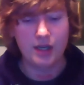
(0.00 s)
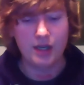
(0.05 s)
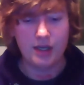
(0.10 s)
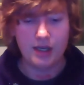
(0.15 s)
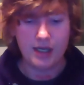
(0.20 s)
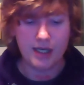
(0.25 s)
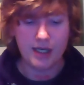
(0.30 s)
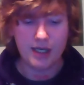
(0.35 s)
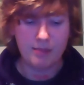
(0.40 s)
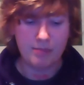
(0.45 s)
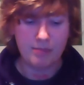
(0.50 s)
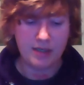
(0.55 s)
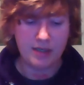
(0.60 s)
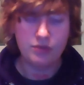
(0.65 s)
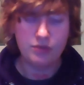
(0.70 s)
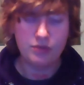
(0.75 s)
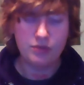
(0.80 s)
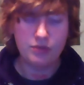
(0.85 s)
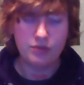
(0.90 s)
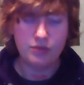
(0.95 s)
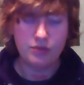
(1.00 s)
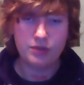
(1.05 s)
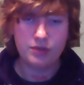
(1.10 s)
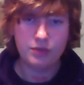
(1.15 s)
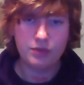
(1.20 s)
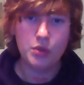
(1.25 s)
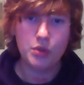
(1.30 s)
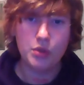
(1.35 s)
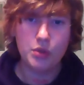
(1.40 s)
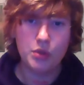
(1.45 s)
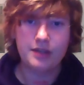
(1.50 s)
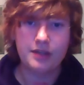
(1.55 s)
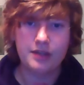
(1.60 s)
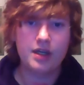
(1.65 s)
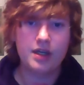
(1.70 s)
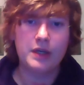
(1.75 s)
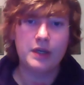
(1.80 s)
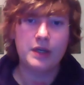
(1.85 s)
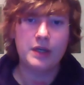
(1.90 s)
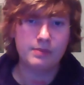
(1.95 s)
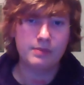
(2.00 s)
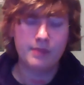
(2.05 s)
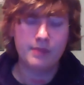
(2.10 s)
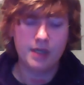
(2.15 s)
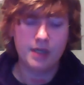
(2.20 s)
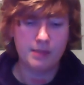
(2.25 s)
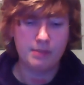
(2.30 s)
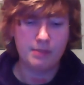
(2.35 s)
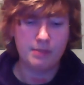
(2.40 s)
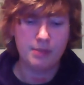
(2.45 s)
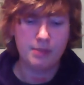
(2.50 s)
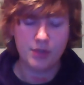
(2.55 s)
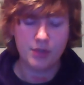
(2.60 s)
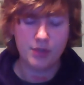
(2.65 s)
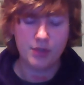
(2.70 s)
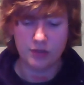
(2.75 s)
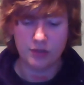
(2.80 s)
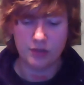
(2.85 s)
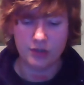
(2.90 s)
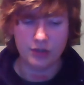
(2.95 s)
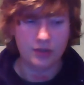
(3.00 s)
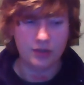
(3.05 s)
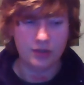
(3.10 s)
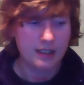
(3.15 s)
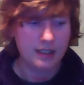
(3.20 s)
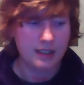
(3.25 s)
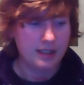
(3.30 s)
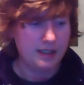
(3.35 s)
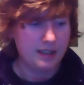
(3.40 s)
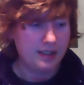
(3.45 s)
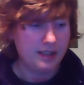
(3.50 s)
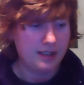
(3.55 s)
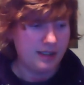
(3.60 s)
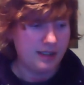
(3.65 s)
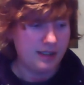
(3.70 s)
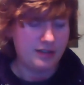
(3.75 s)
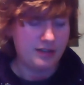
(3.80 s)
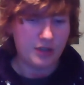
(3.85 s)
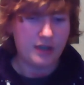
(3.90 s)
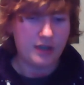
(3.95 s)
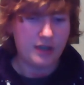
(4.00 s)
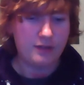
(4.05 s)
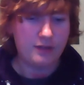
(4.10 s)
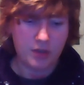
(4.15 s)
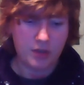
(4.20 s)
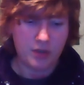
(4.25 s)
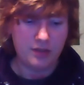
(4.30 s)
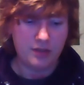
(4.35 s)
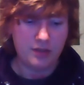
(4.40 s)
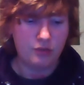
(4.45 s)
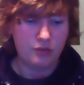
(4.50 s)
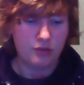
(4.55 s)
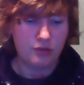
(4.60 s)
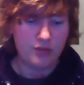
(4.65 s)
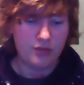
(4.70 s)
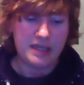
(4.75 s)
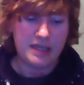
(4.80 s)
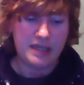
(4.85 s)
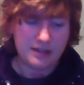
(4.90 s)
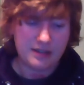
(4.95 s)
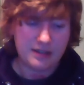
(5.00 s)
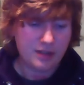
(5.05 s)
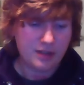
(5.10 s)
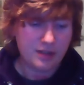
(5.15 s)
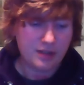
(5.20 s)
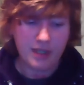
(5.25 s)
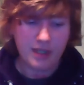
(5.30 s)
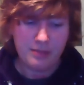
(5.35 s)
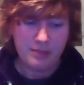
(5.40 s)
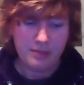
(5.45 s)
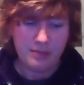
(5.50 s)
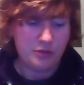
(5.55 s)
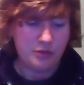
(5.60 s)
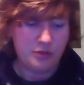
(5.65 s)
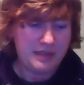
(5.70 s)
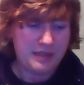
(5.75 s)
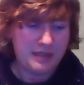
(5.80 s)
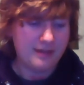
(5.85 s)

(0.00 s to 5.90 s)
um, but it was always light to dark, whatever uh, pub you go to. Uh, so you have a one or a three, and sometimes it would be